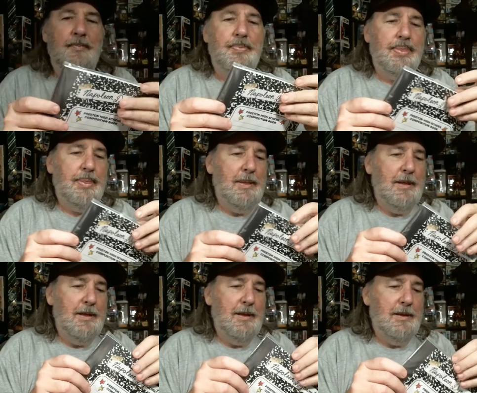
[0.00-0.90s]

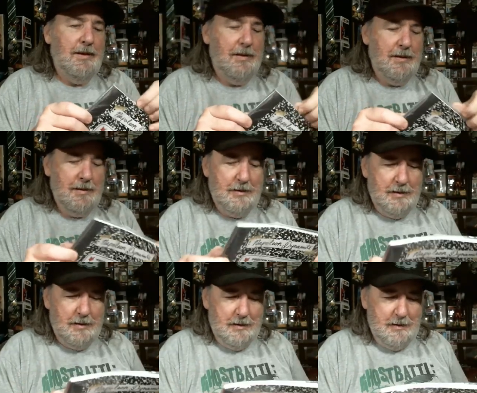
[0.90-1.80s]

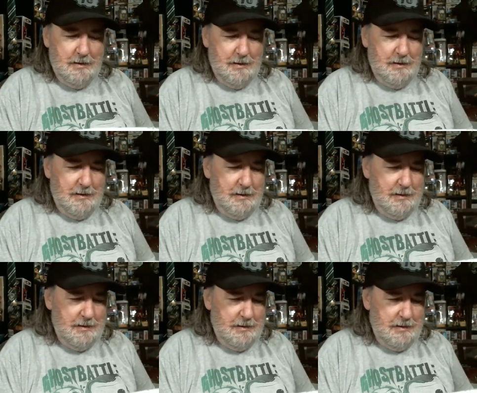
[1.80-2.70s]

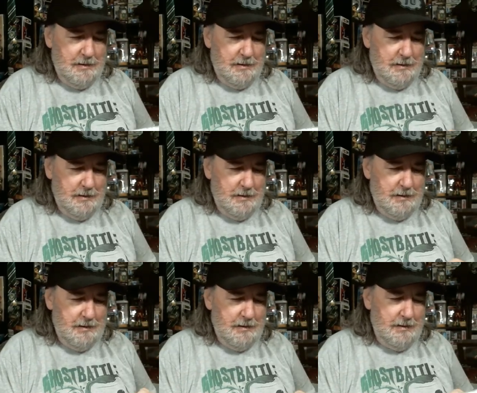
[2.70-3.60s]

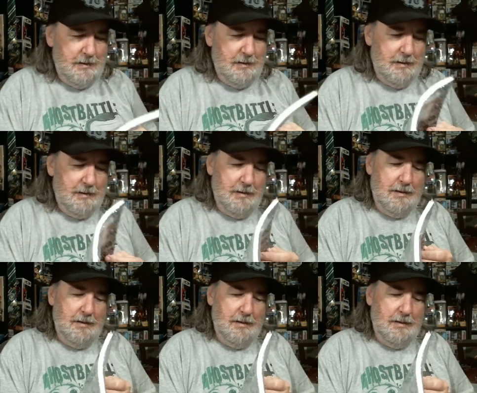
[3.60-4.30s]
[no speech]